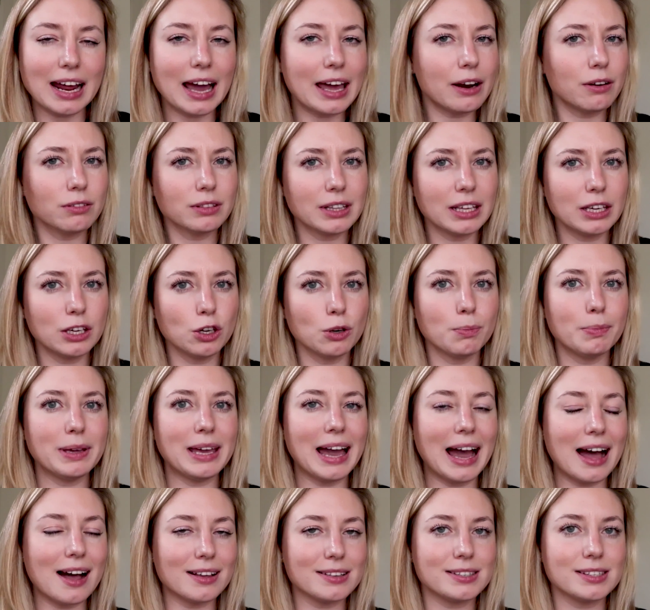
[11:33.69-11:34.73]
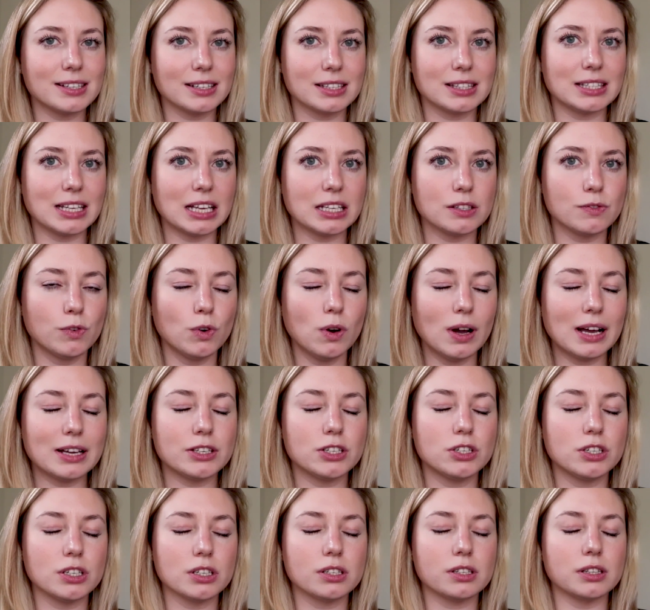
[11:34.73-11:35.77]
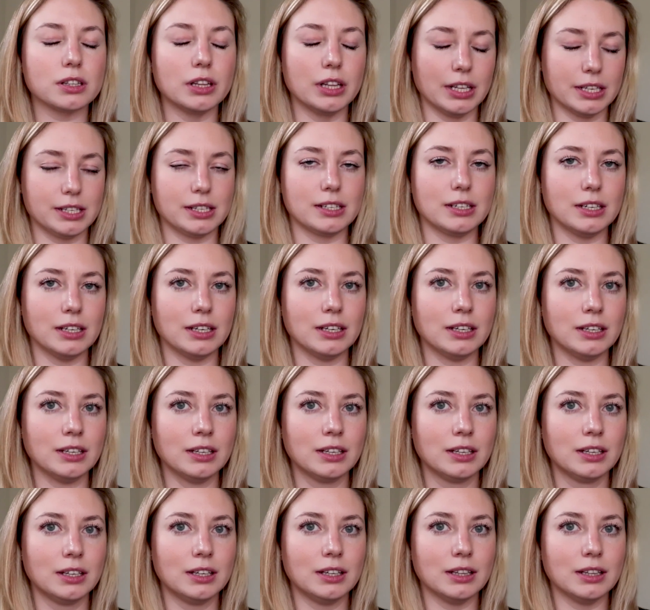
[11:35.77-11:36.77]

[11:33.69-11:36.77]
I don't think you'll be as successful as just listening